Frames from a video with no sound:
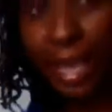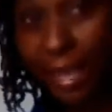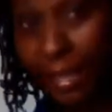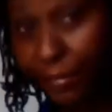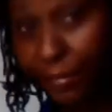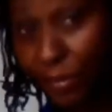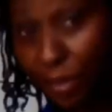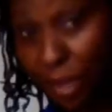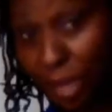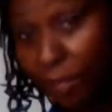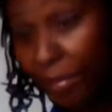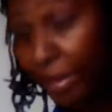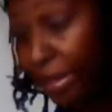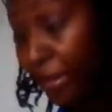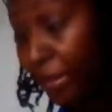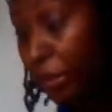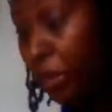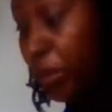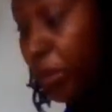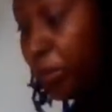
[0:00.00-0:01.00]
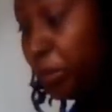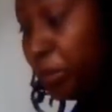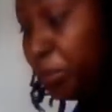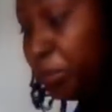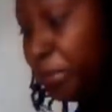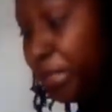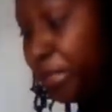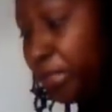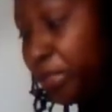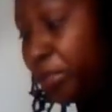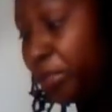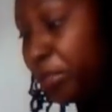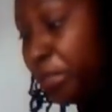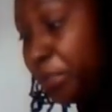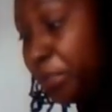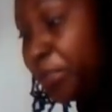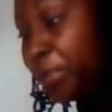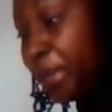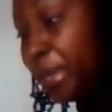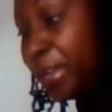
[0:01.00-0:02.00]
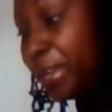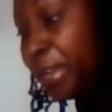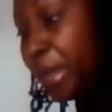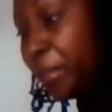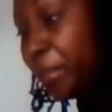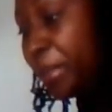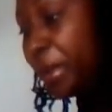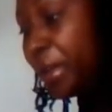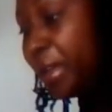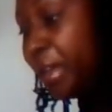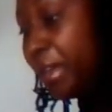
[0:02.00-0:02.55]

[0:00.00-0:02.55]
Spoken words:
I normally know how to measure to tip on top.